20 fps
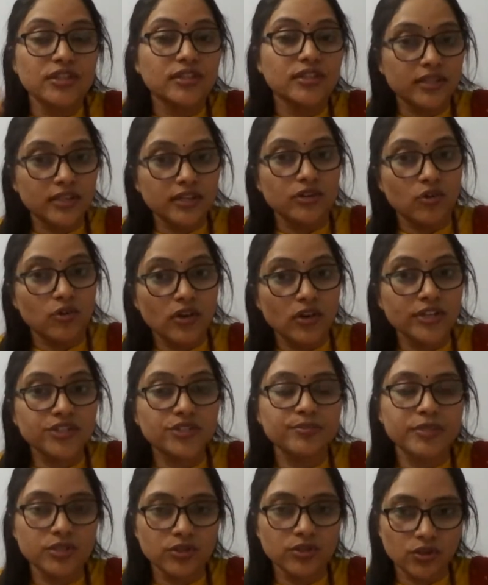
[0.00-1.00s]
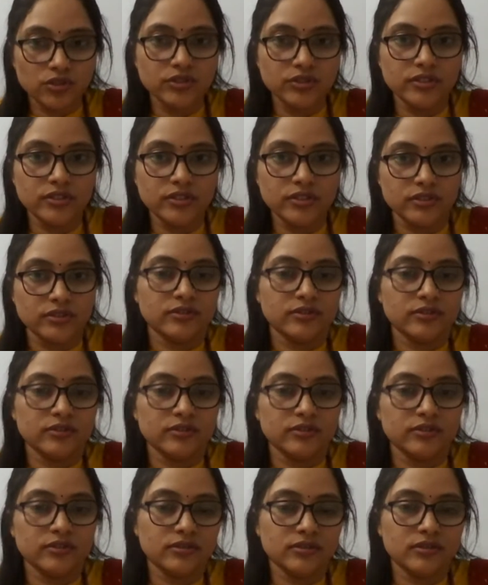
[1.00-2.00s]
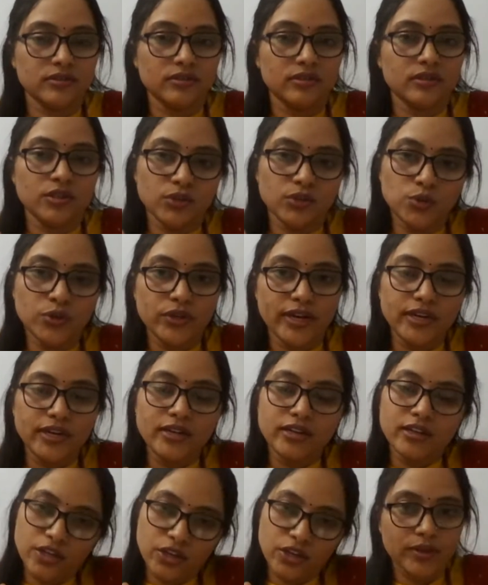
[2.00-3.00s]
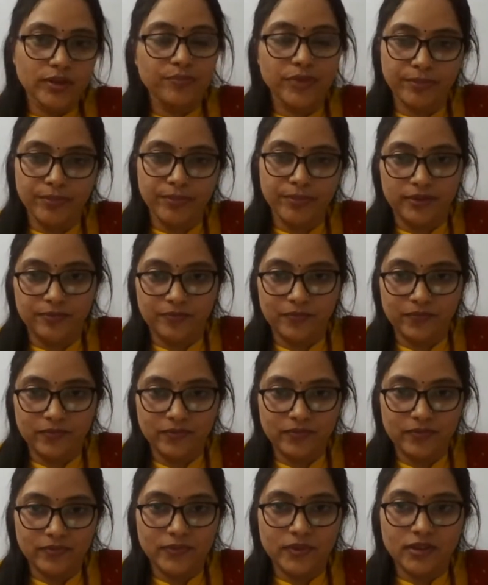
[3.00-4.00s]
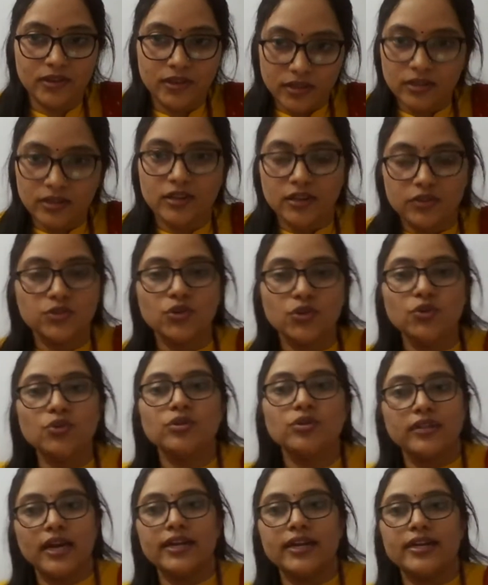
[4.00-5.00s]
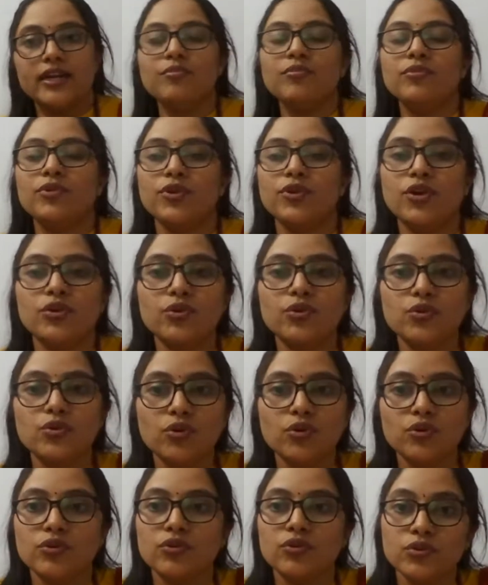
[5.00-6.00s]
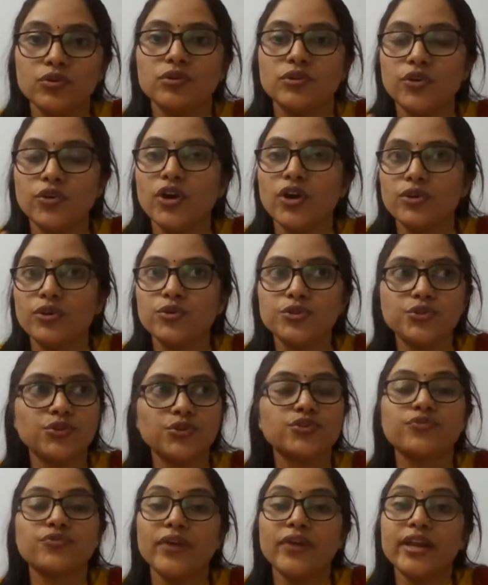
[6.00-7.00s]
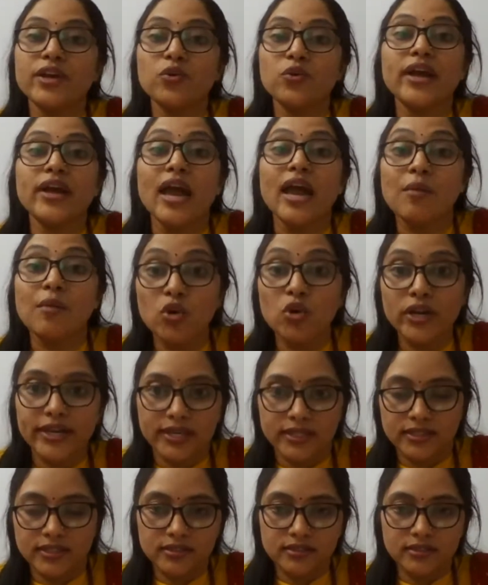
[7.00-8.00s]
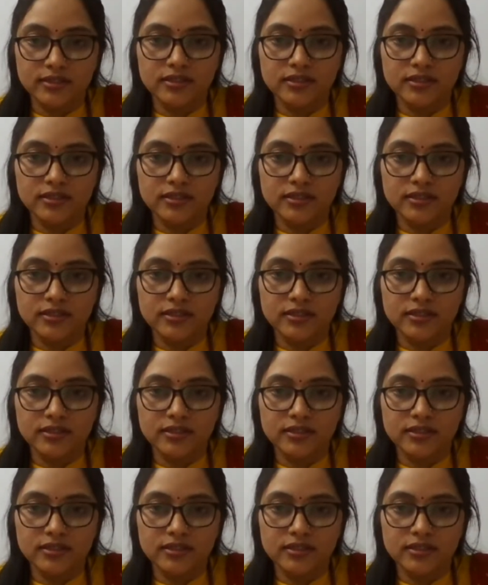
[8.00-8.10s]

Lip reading: the knowledgeable doctor, to treat your baby. So that time you have to choose very good emollient